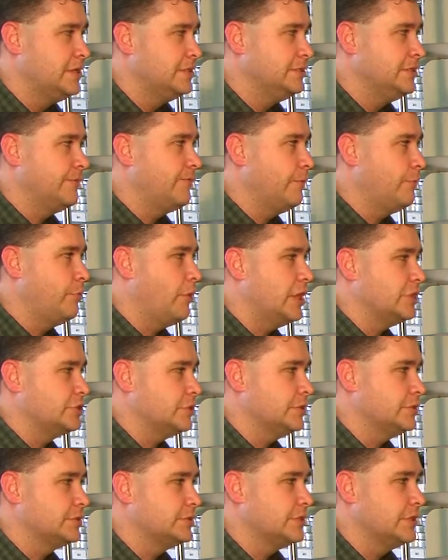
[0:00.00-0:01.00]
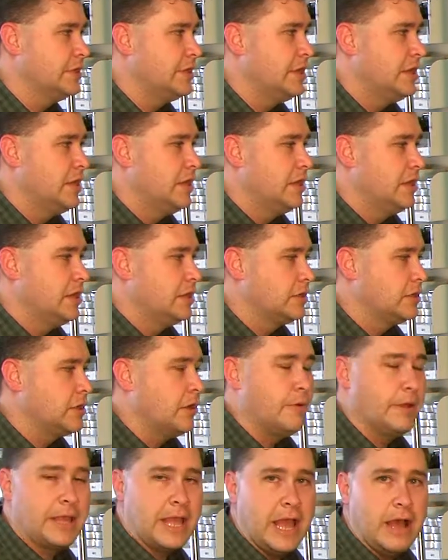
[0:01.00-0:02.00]
different pressures
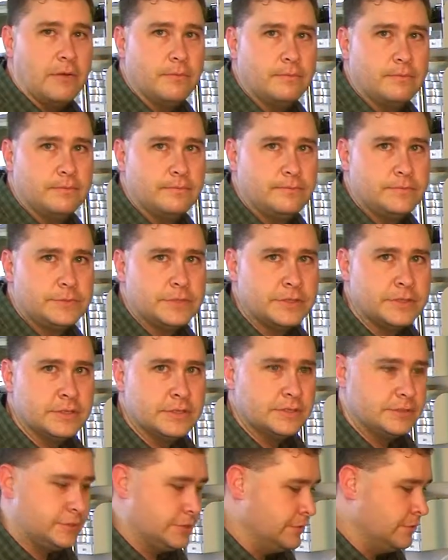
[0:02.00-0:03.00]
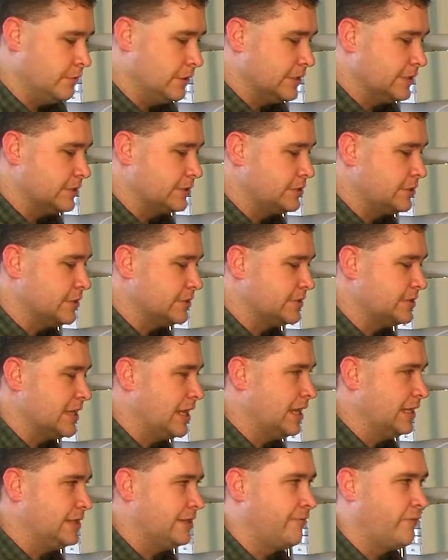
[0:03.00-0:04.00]
going out to the
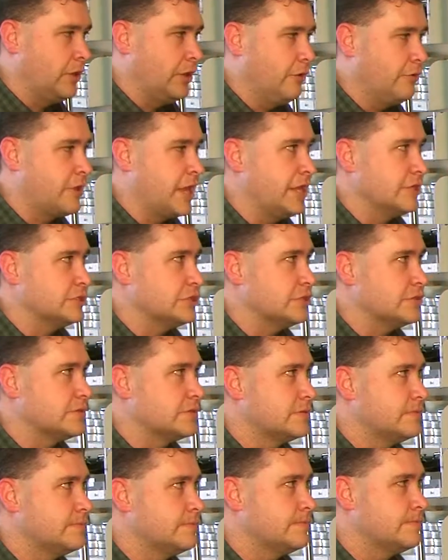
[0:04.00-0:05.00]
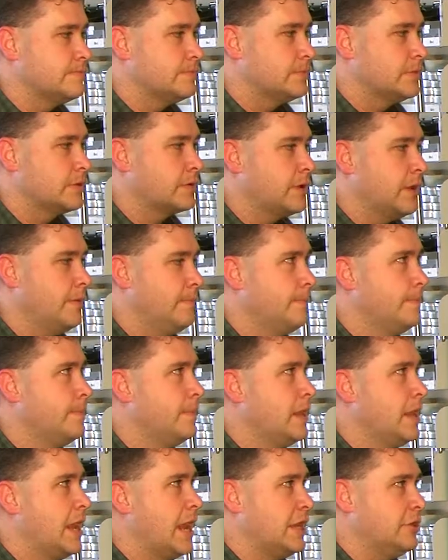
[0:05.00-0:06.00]
cell at different locations. Okay?
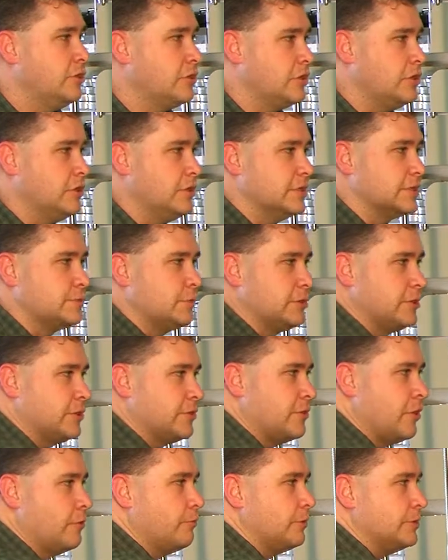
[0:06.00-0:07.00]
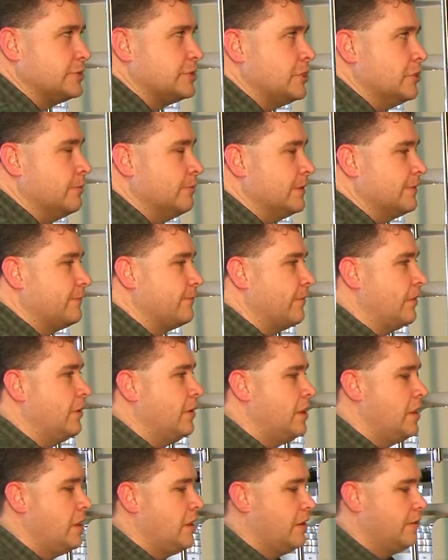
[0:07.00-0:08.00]
And you can do this with the third one too, but
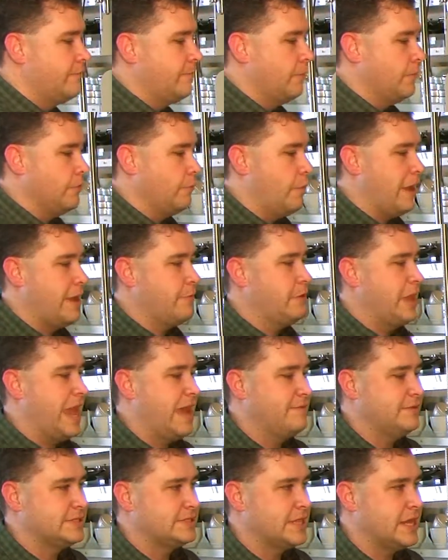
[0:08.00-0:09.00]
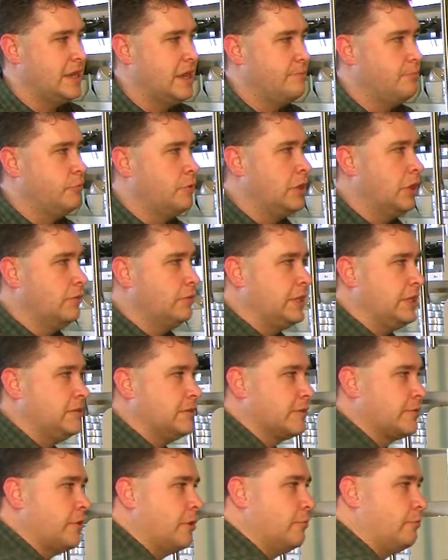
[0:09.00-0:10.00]
for the way we have it set up, we don't need
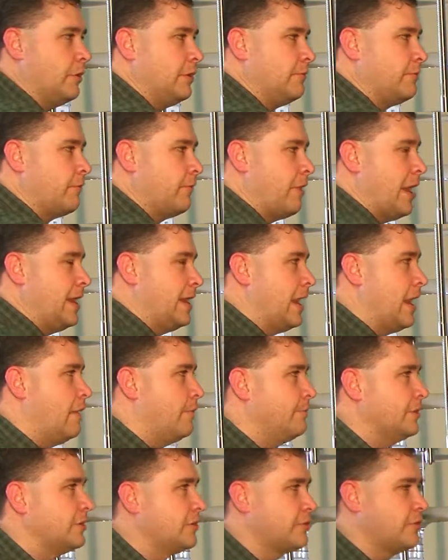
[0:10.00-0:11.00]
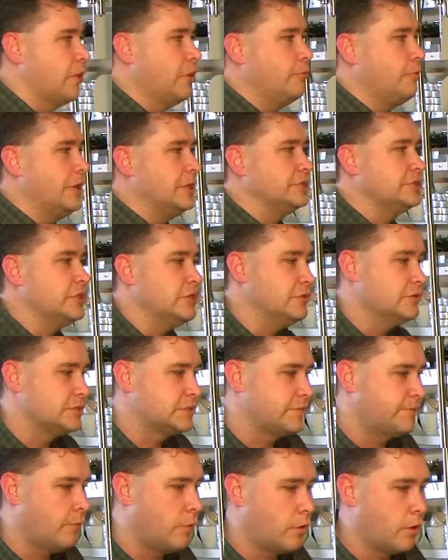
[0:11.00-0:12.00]
the third one for right now. But the third one is
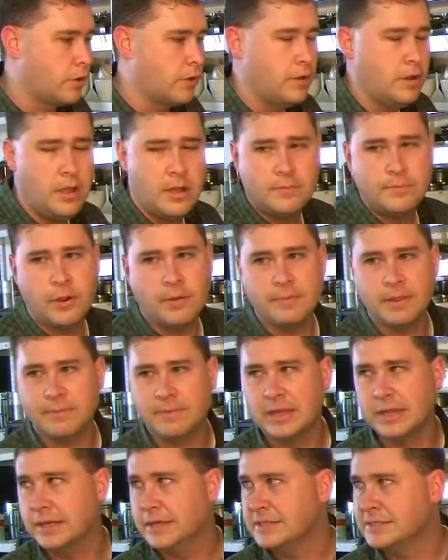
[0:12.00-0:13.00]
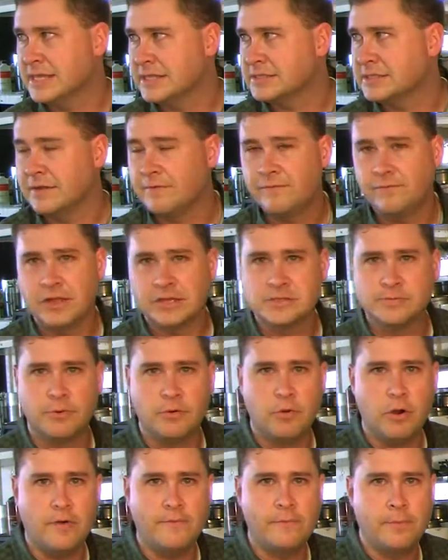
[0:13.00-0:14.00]
used for permeability testing,
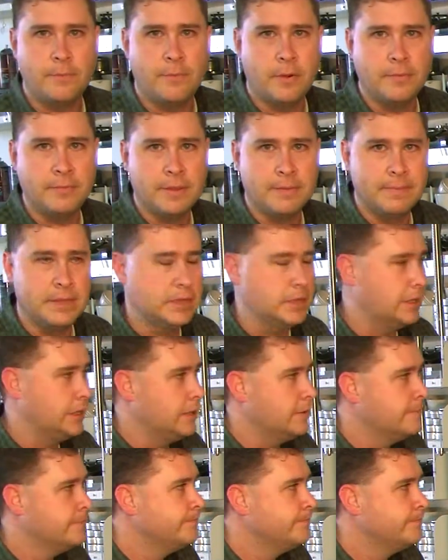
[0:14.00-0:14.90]
flexible wall permeability,